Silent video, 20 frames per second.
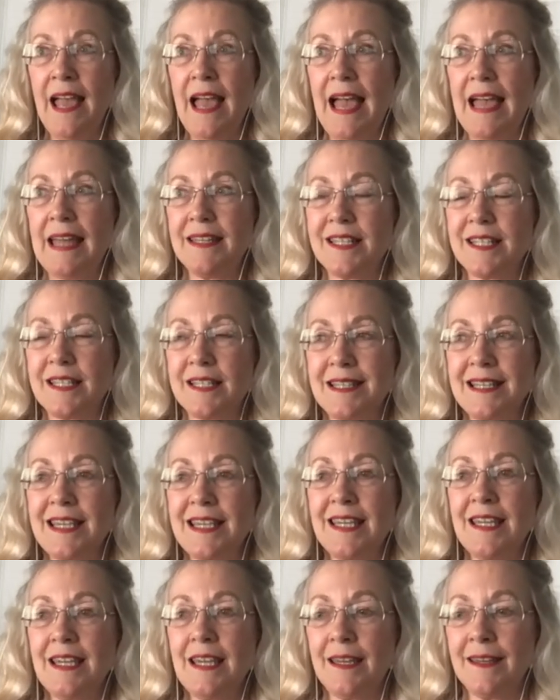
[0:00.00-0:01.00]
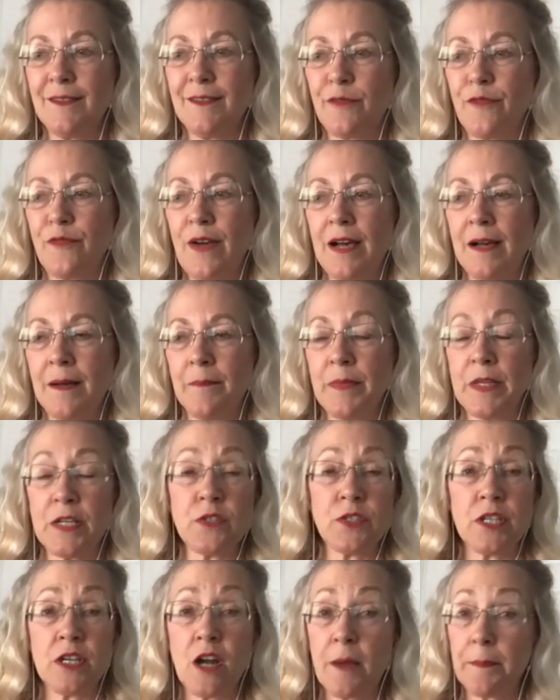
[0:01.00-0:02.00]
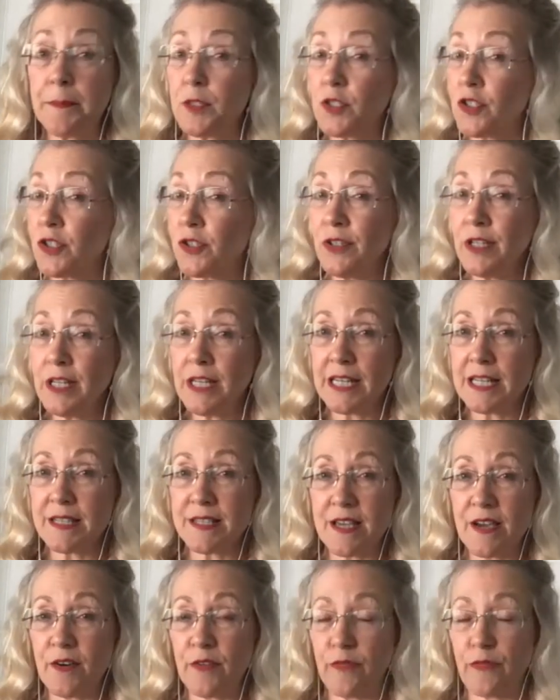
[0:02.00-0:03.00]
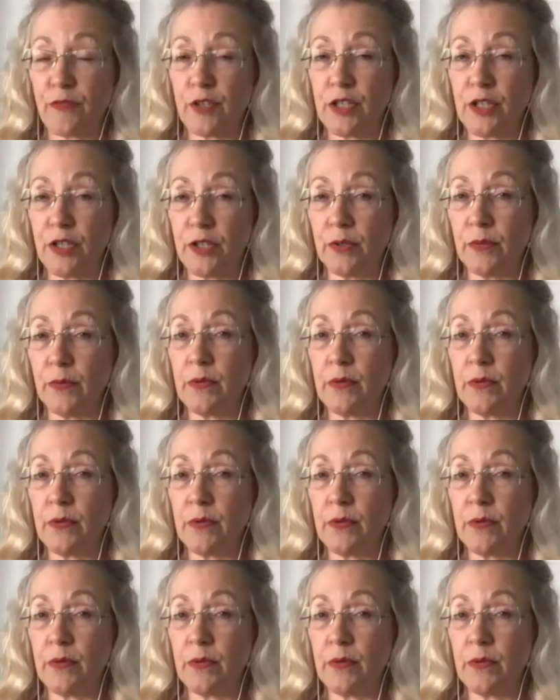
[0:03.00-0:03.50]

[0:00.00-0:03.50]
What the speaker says: and see if there's an opportunity there for you.